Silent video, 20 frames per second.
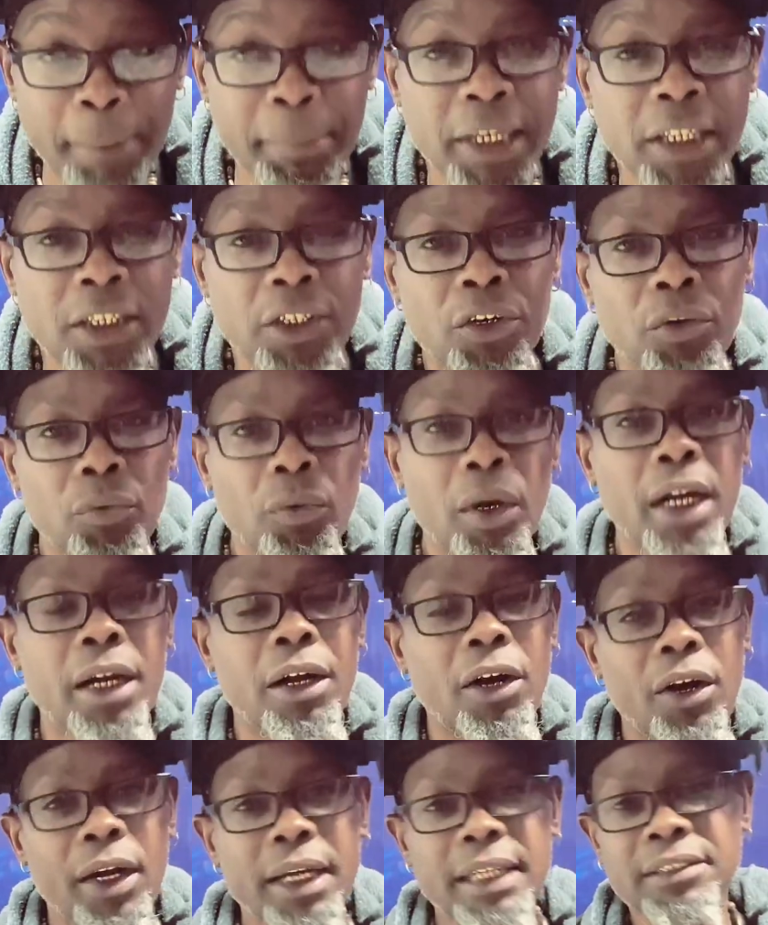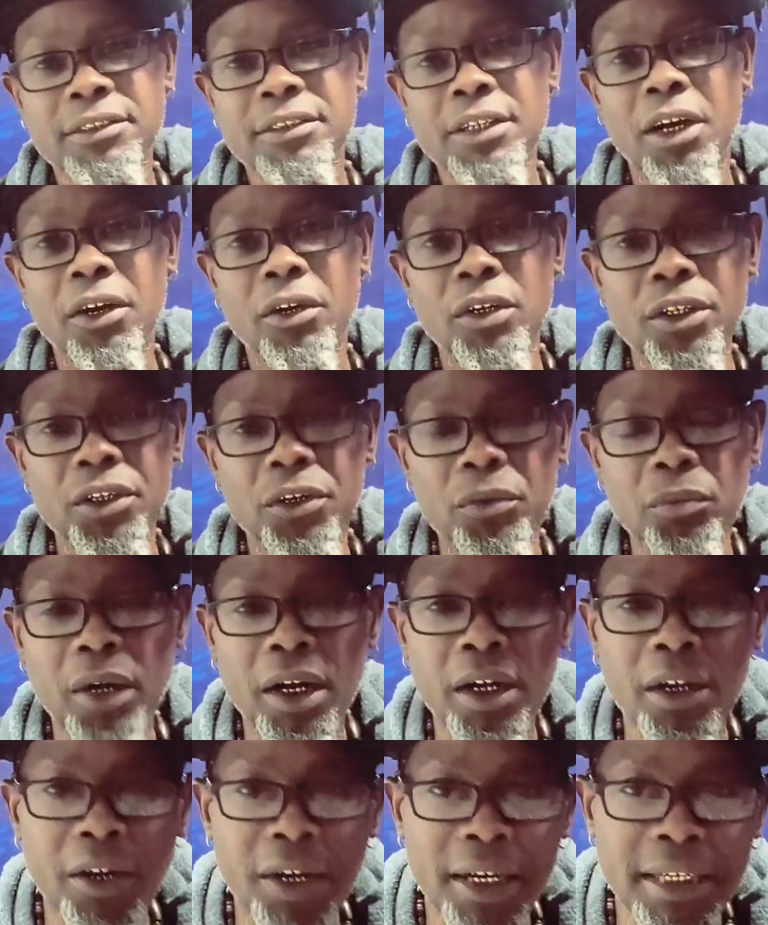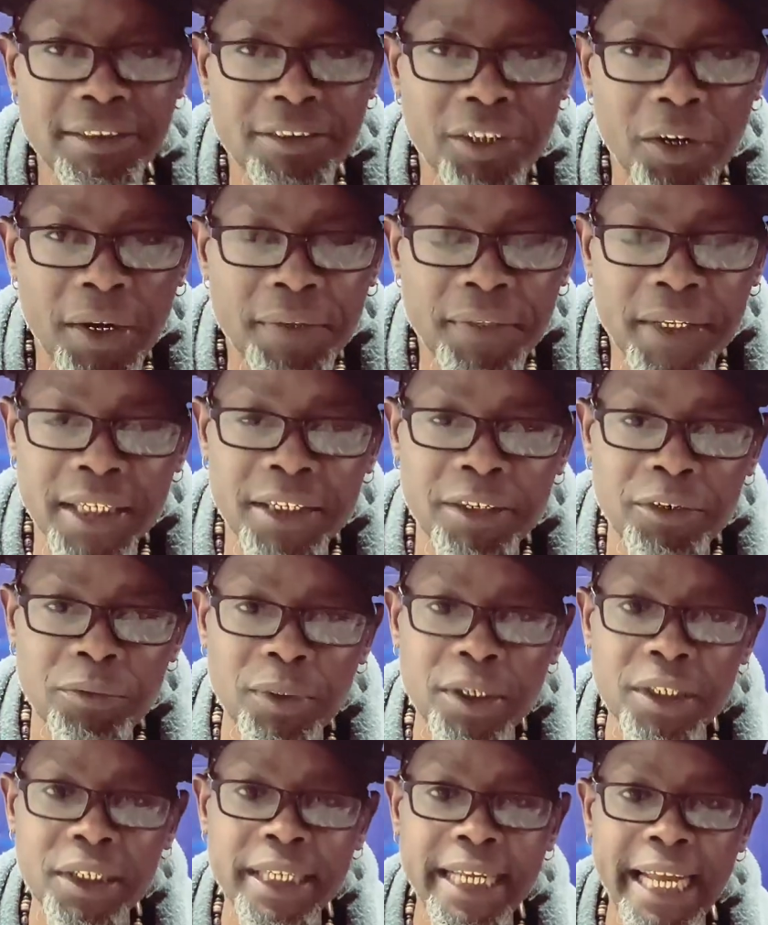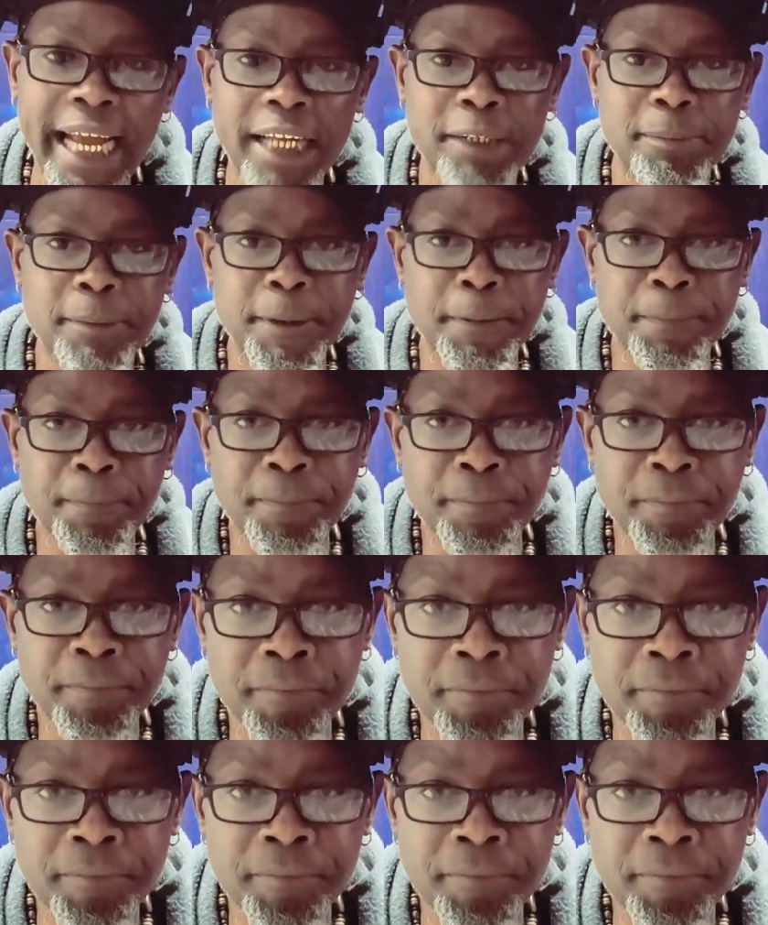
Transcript: I'm in Little Rock, Arkansas. Little Rock, Arkansas at the Goodwill Academy.